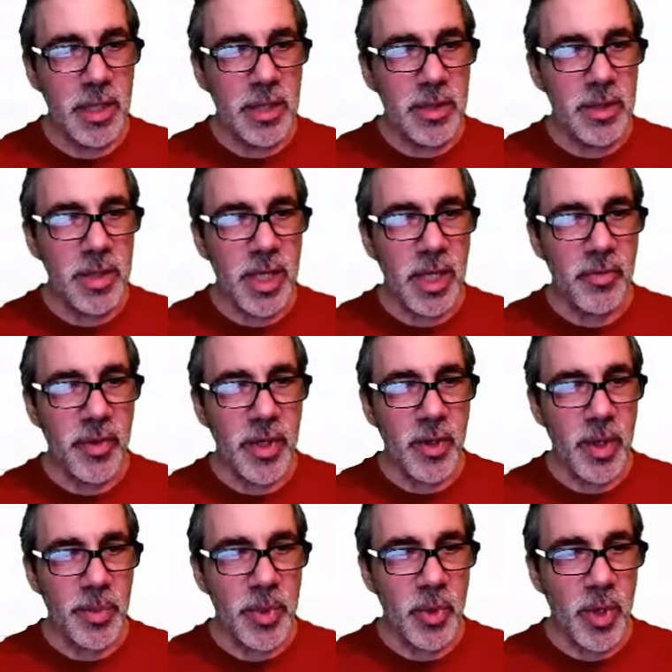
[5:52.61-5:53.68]
So now if we go up
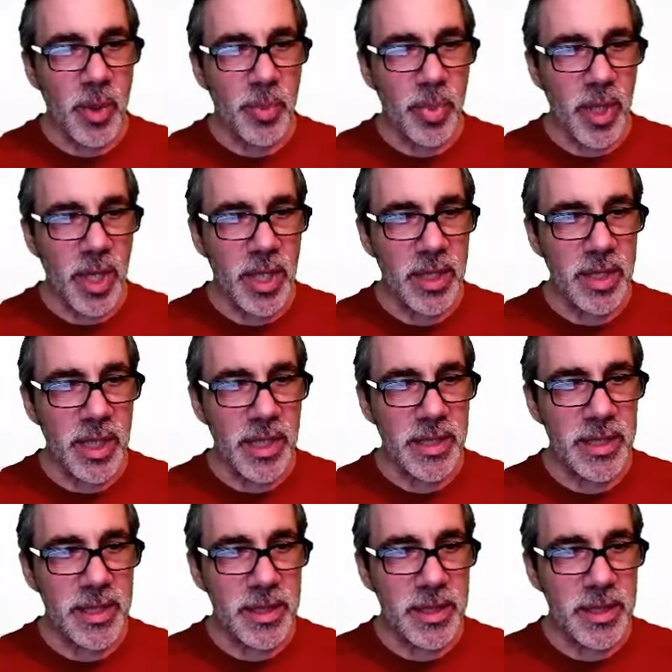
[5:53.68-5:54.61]
to our product list,